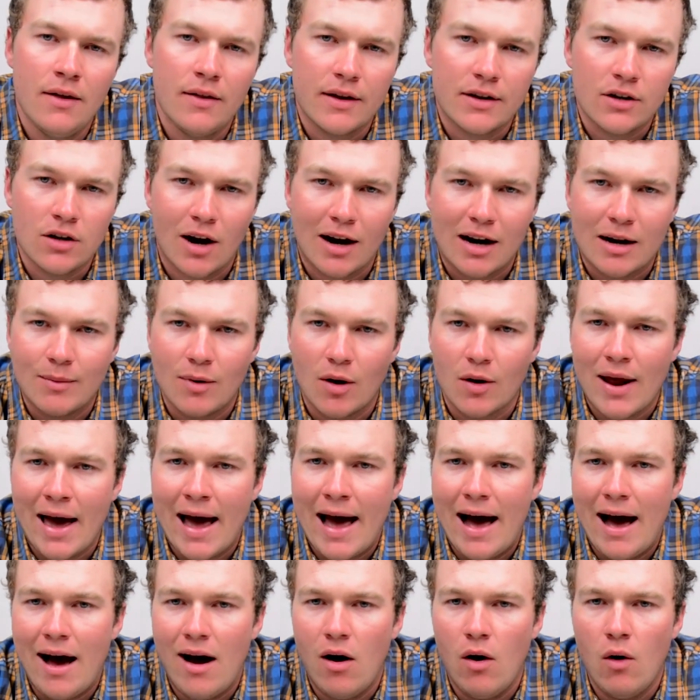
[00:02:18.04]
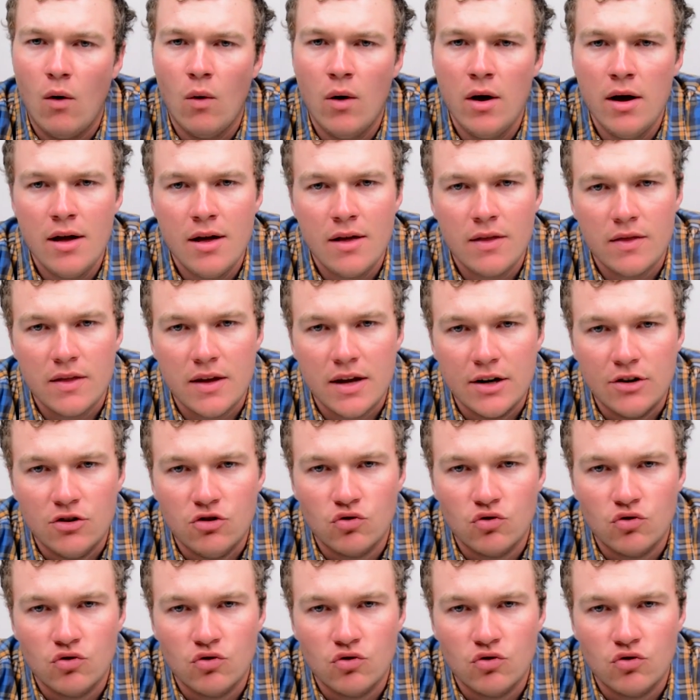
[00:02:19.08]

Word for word: They talk about how the